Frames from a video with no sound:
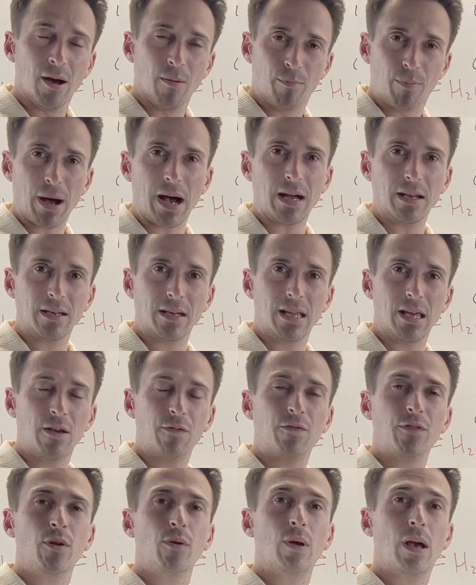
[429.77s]
But
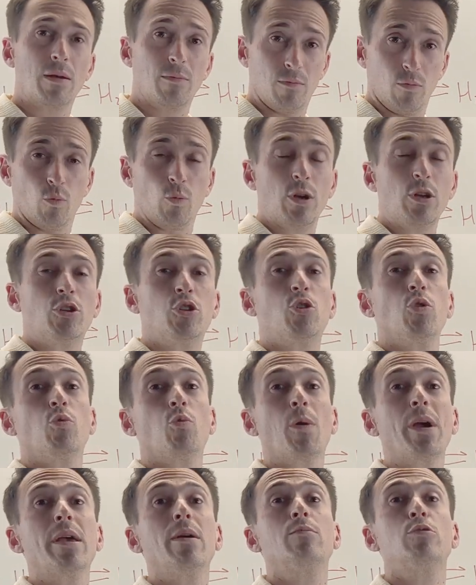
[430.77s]
if you, we should
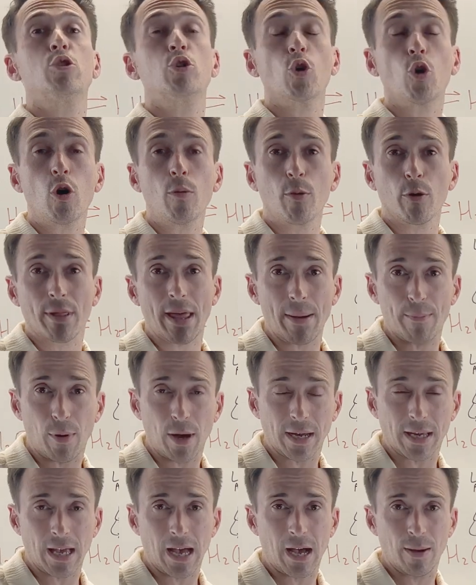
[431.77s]
reabsorb all that
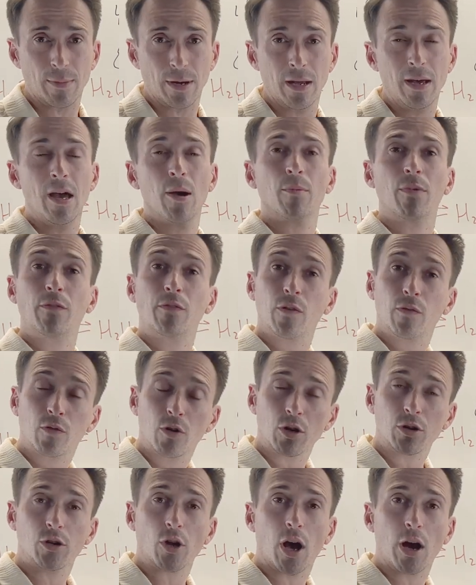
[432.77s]
bicarbonate. If you've
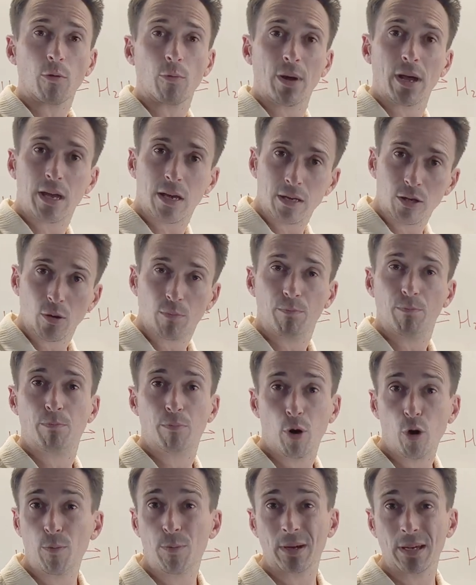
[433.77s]
got diarrhea, you're
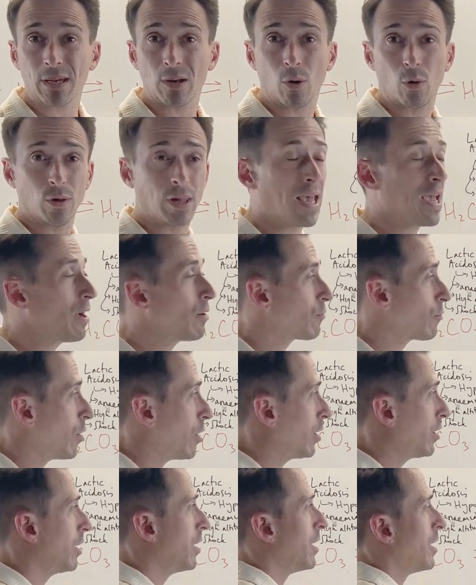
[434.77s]
pooping it all out,
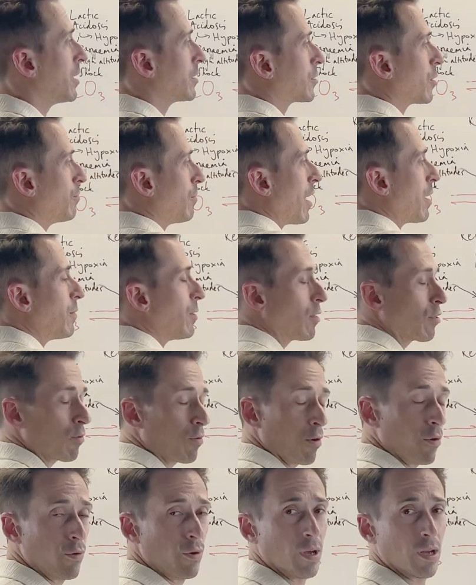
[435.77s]
right? So maybe
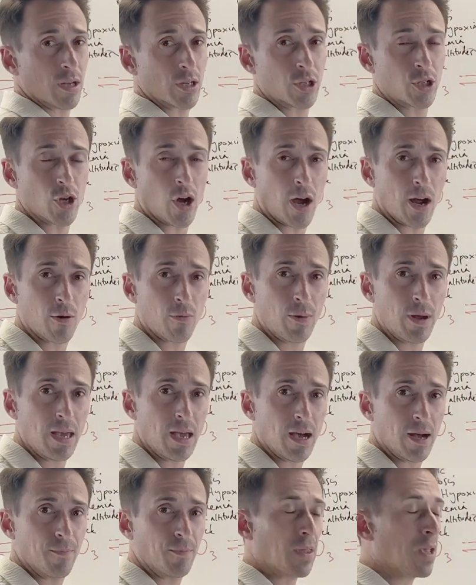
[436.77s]
through
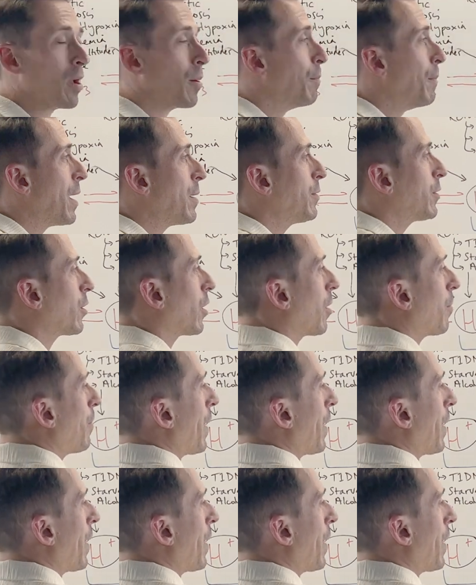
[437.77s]
diarrhea. Maybe you have got a